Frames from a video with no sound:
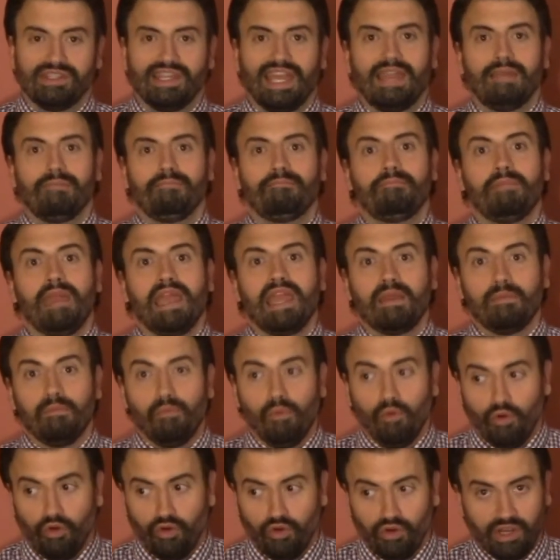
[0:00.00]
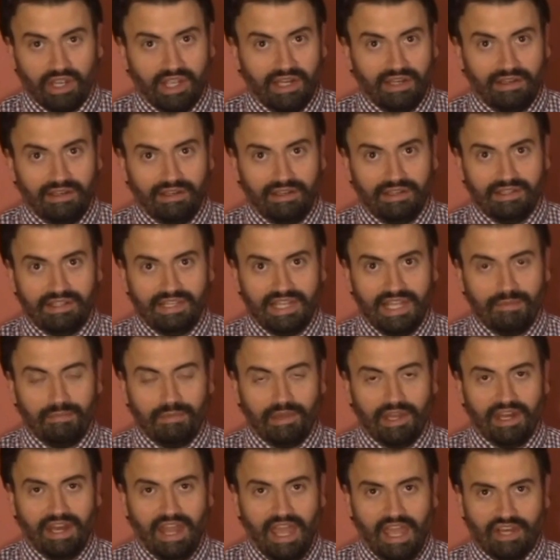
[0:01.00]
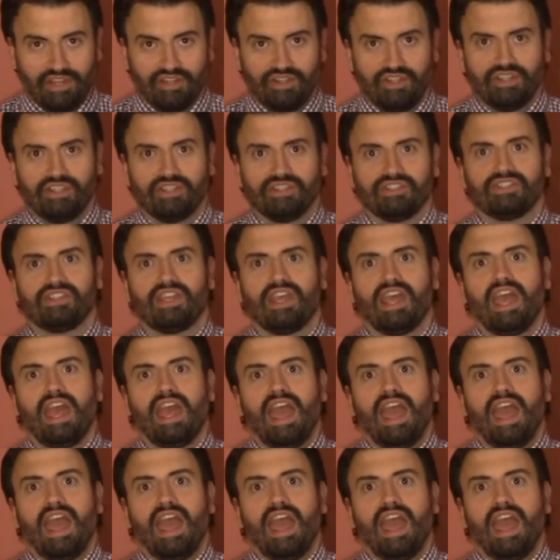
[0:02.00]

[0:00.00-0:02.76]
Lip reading: and make more deep connections